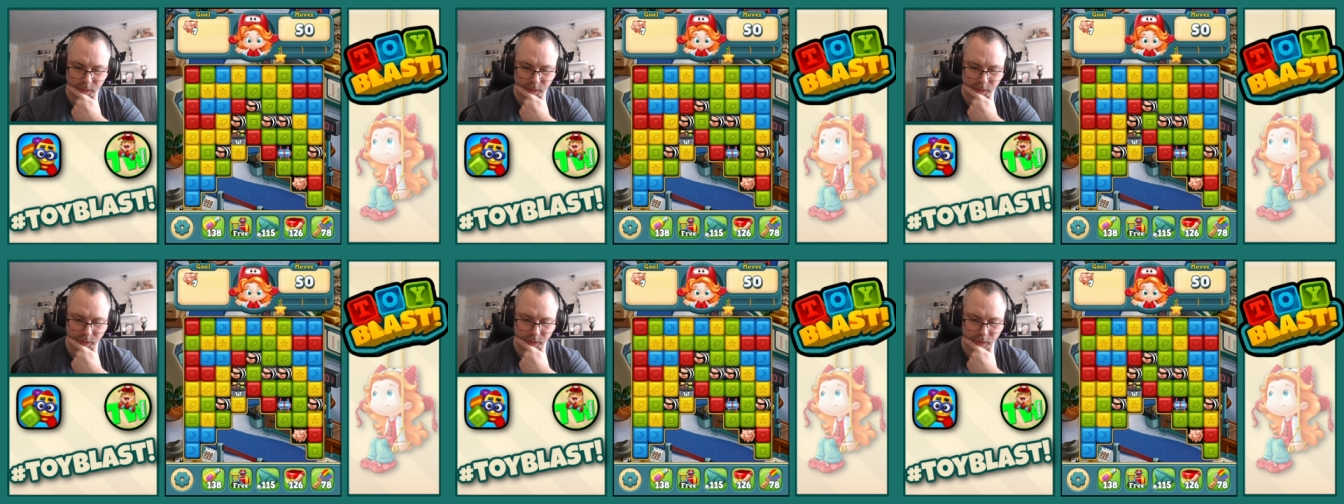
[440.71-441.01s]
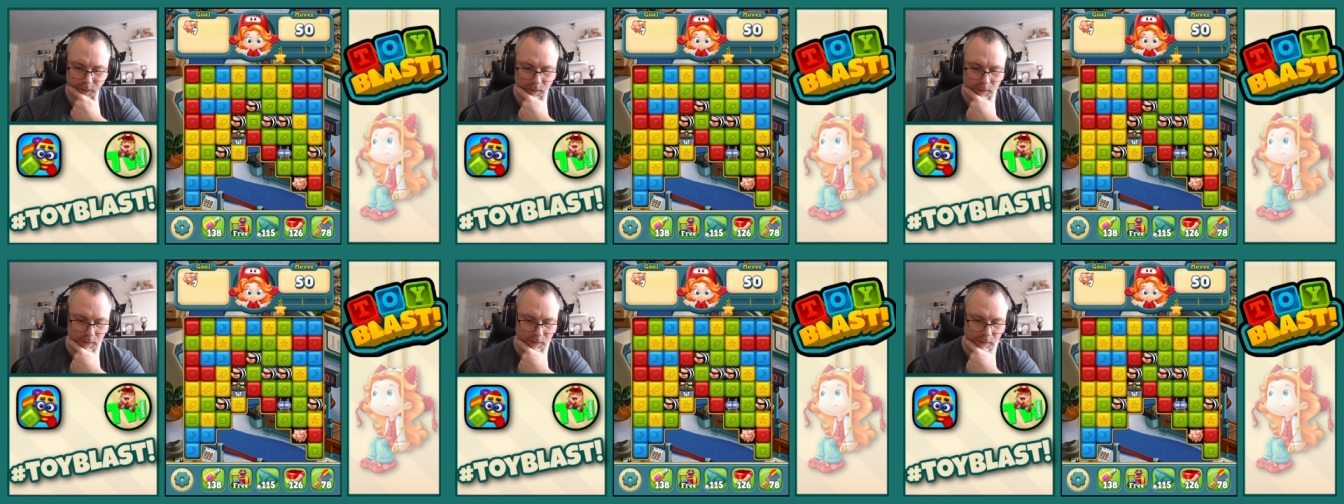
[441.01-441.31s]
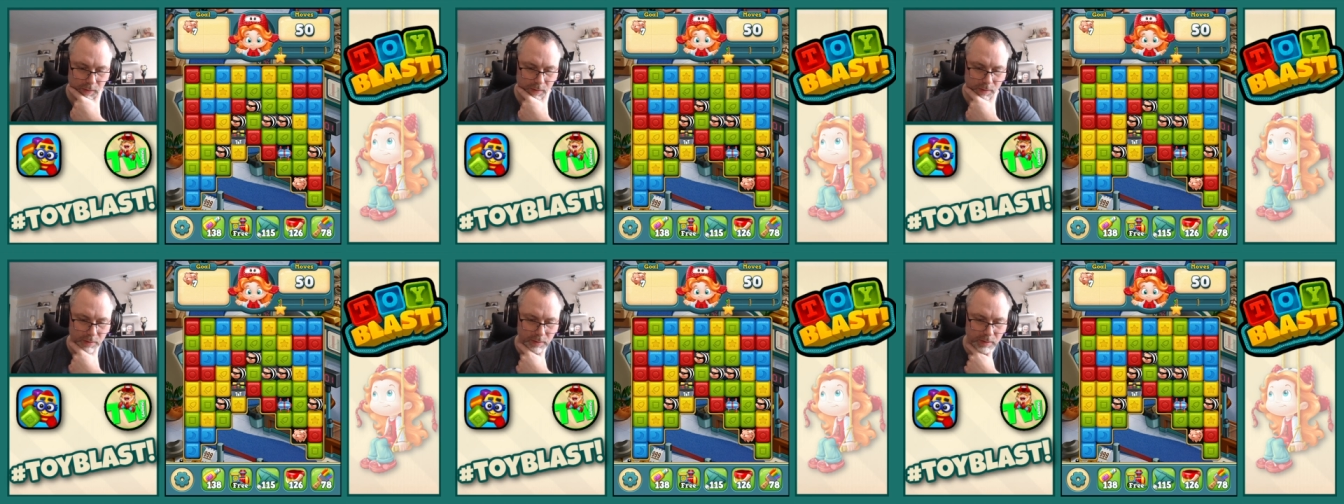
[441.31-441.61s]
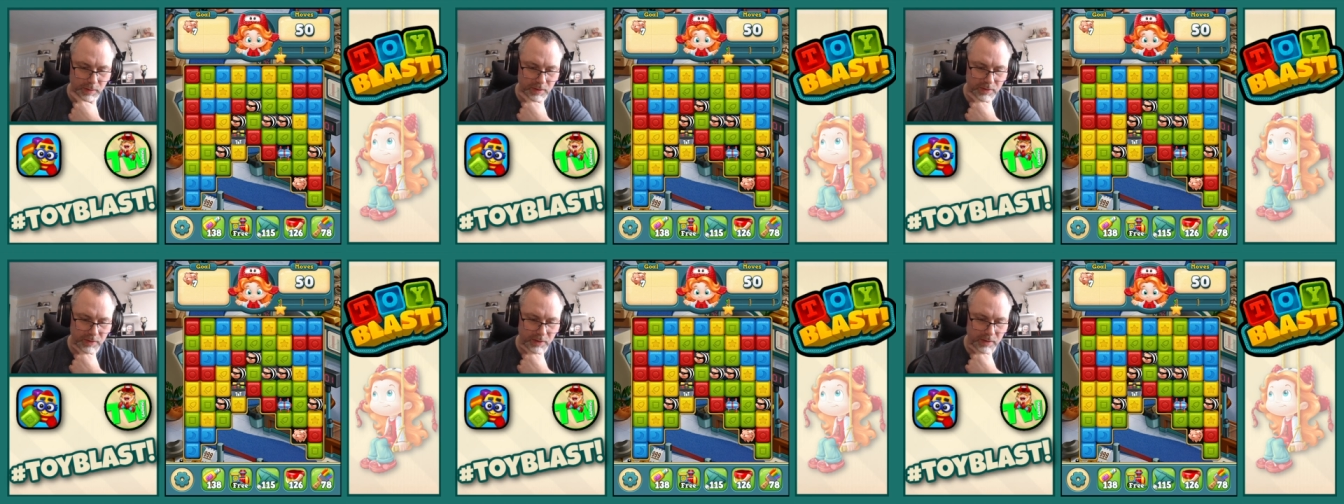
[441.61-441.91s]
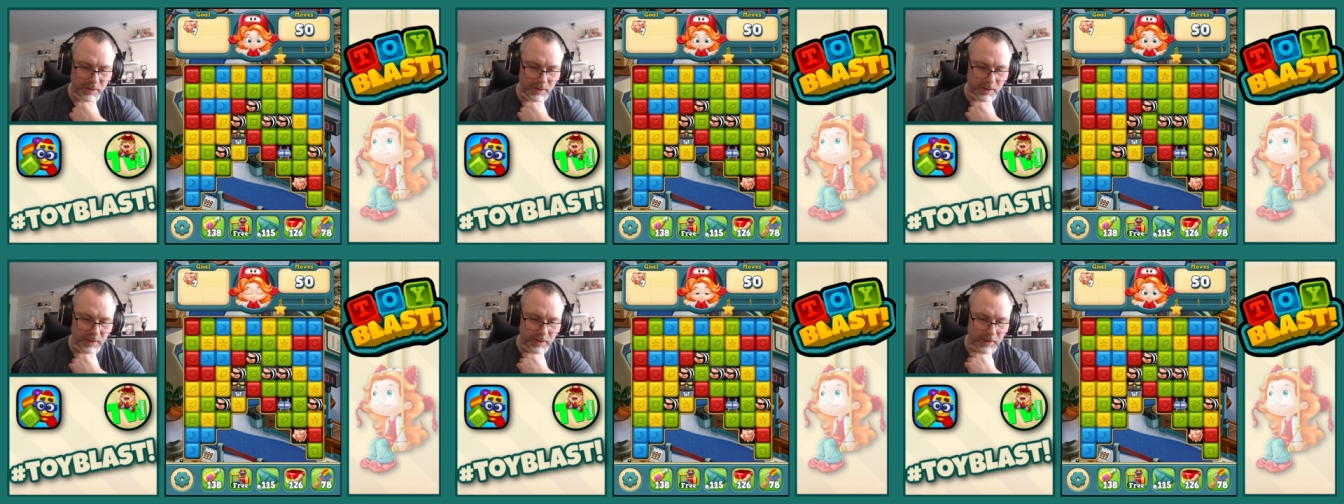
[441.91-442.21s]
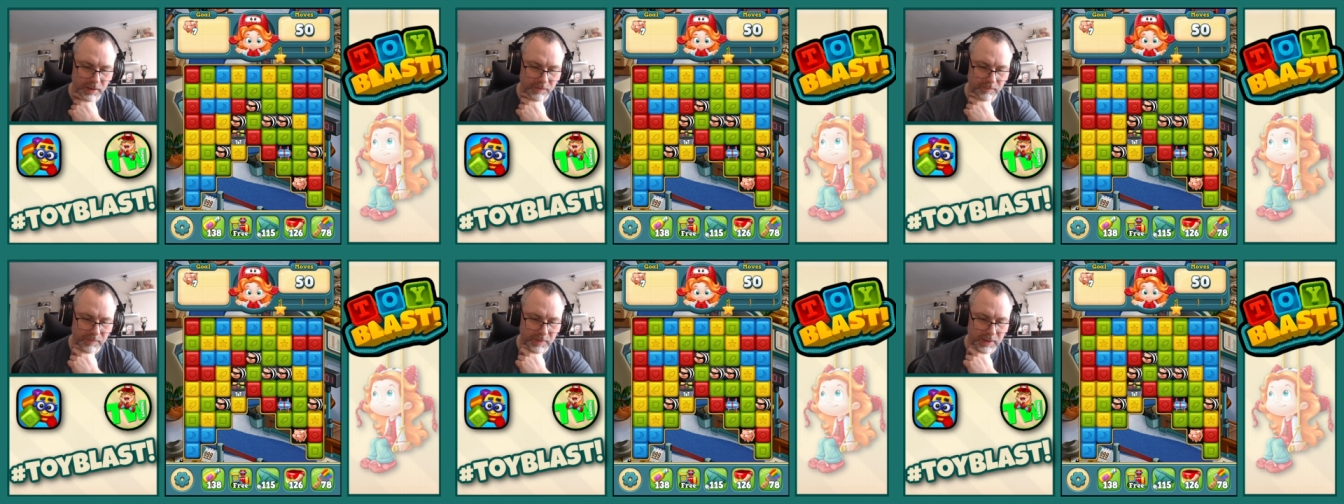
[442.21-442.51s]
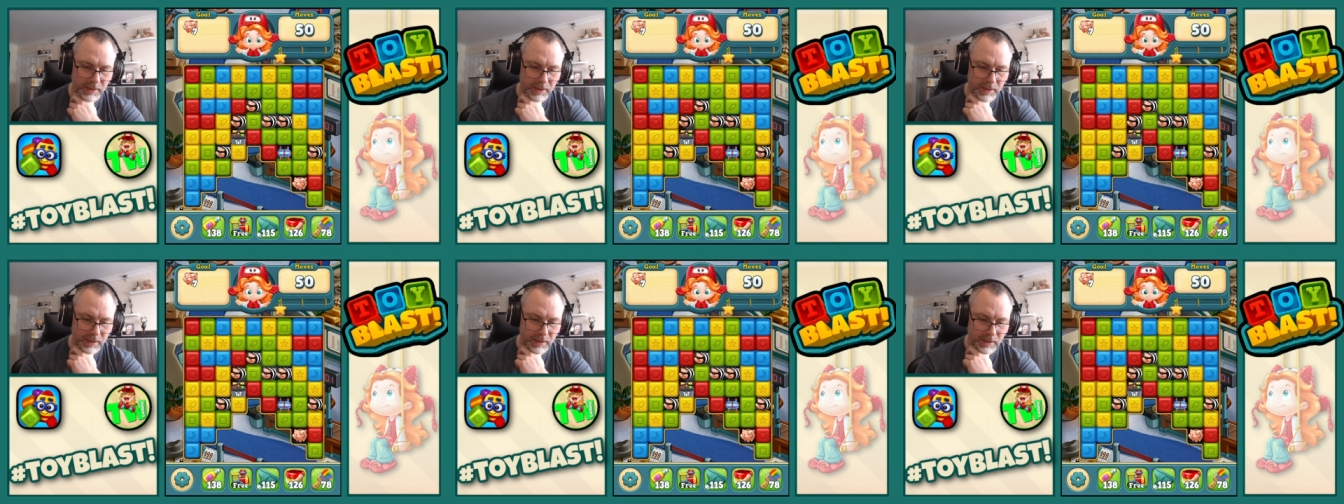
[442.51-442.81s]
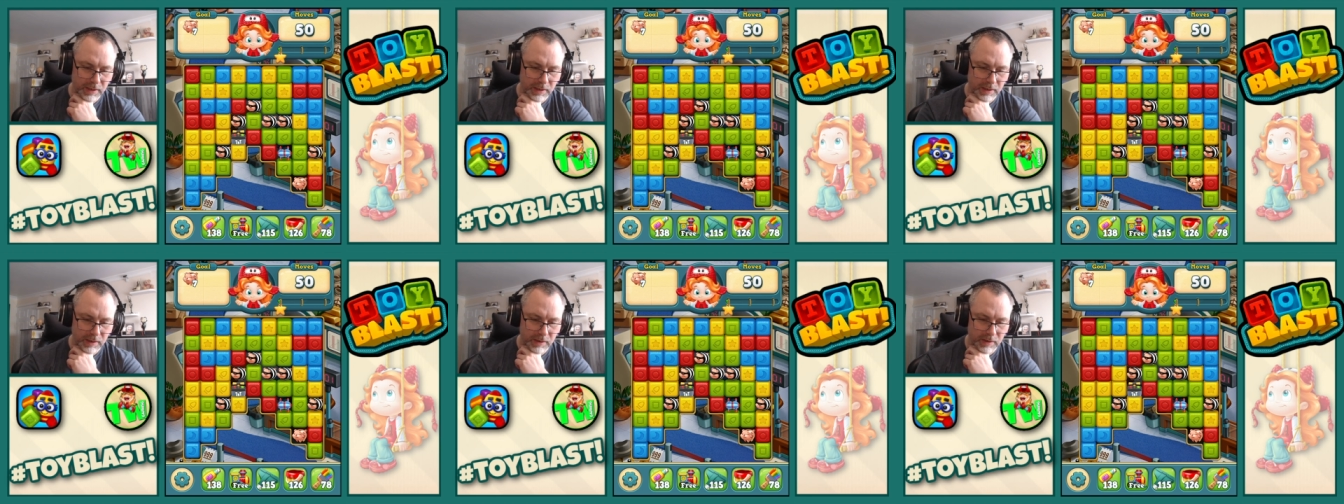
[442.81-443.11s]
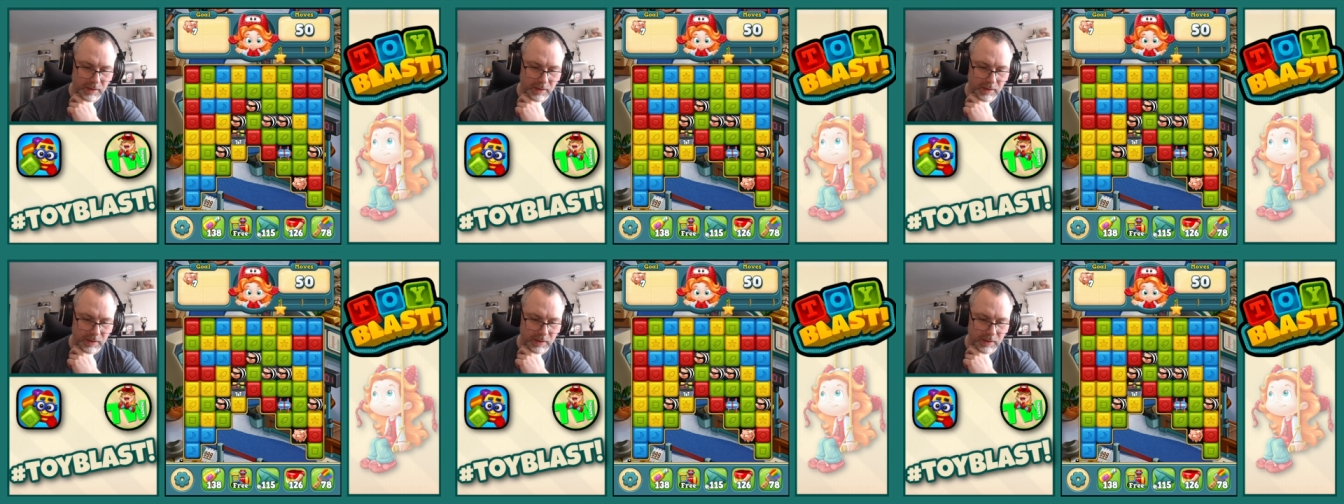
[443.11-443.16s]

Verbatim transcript: That's only going to give me...